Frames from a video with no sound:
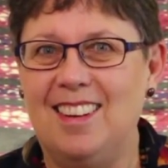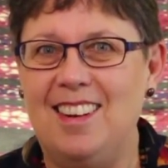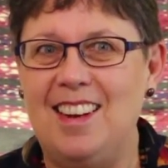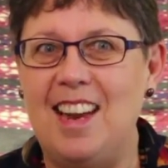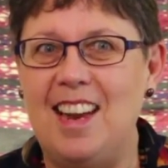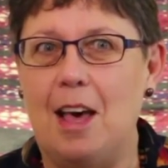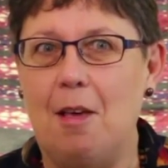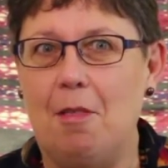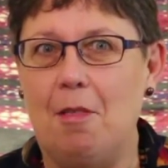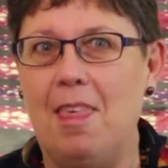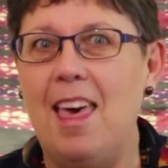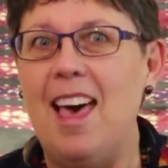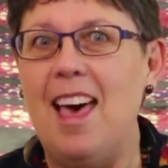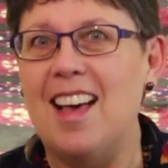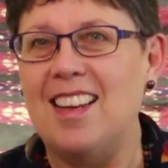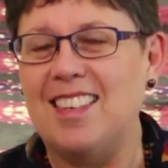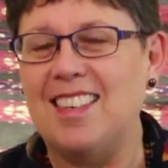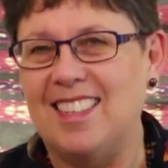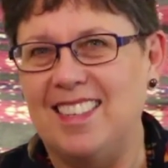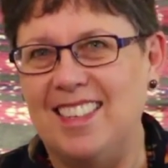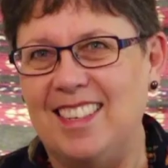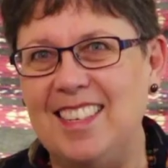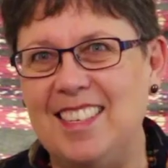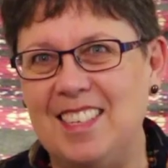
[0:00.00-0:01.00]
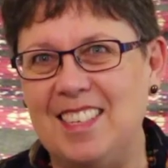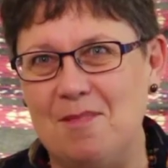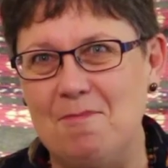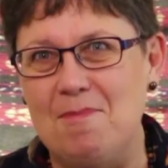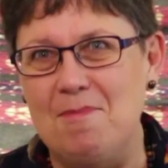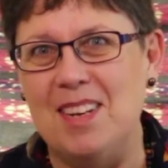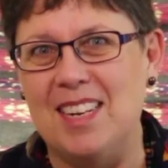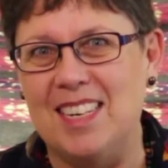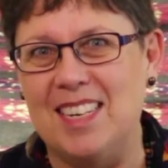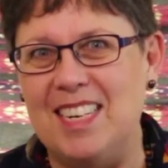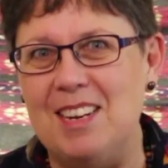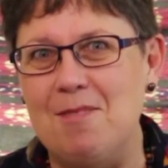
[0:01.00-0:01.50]
Now that is an
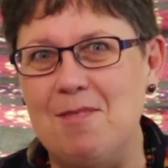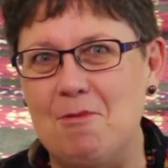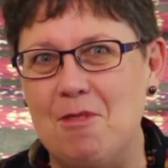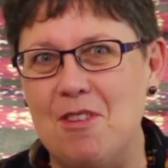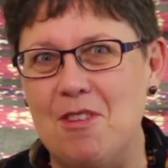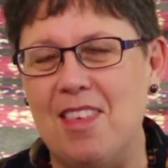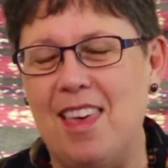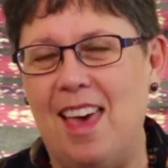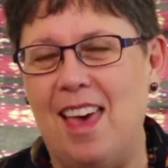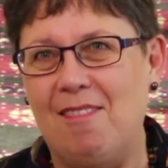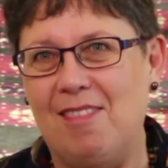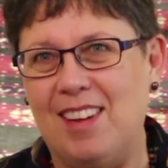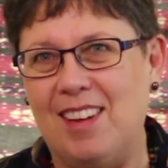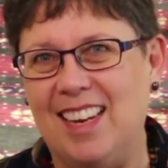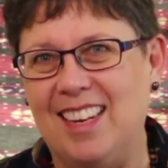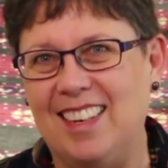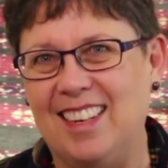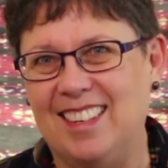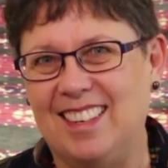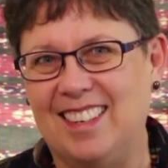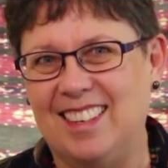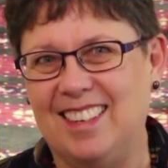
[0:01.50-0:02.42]
ability worth having.